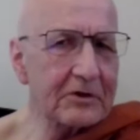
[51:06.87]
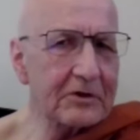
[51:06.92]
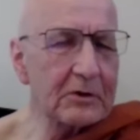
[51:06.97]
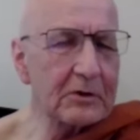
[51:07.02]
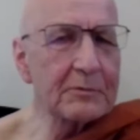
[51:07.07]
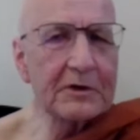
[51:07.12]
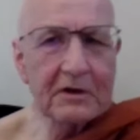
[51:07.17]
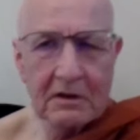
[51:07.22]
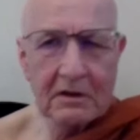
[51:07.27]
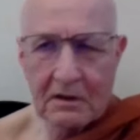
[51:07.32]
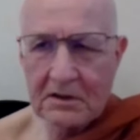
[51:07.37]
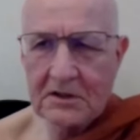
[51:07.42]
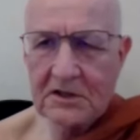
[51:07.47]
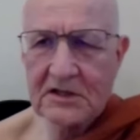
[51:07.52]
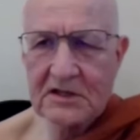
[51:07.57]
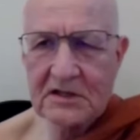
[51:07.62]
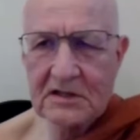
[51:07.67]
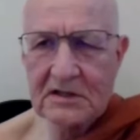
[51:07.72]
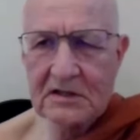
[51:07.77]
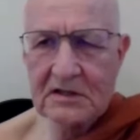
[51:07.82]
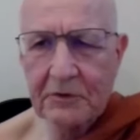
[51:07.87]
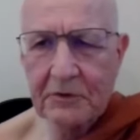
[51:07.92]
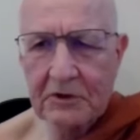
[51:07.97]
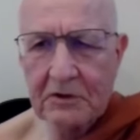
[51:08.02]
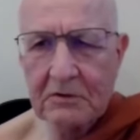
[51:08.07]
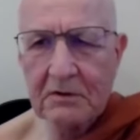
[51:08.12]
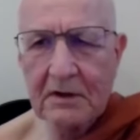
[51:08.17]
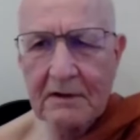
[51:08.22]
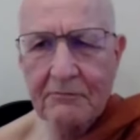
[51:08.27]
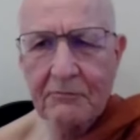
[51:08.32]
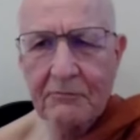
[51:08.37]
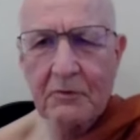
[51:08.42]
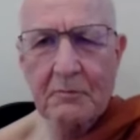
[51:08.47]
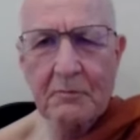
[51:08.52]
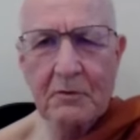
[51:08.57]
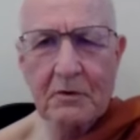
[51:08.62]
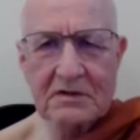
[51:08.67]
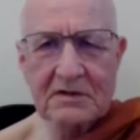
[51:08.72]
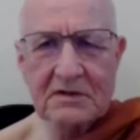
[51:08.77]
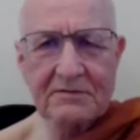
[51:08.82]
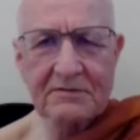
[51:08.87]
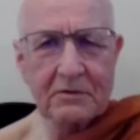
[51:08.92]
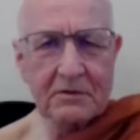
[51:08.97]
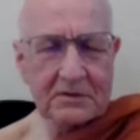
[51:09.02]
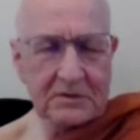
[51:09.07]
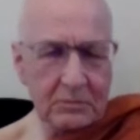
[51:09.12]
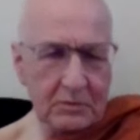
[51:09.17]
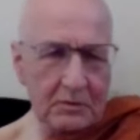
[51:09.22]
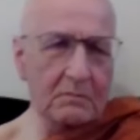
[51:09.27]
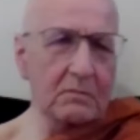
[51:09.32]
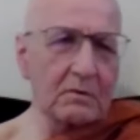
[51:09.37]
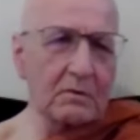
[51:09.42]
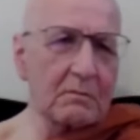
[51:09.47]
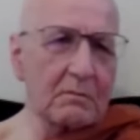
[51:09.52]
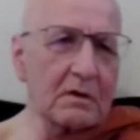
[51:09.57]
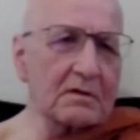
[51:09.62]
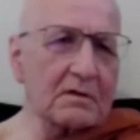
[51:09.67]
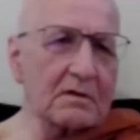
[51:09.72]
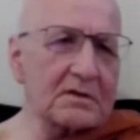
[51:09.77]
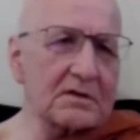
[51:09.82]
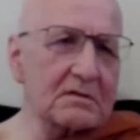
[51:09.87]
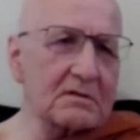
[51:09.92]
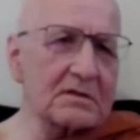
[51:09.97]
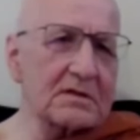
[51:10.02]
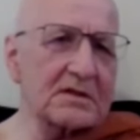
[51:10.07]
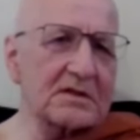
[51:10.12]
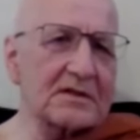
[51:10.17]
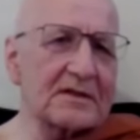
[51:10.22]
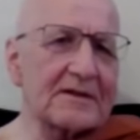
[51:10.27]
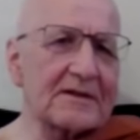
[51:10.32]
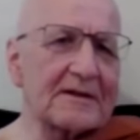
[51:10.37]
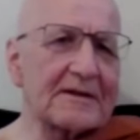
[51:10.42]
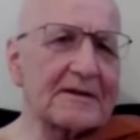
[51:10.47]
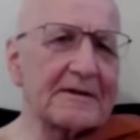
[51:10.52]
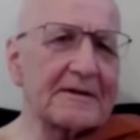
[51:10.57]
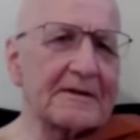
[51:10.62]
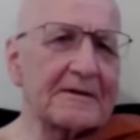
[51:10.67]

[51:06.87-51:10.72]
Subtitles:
human consciousness. If we don't have remorse, of course, we're monstrous.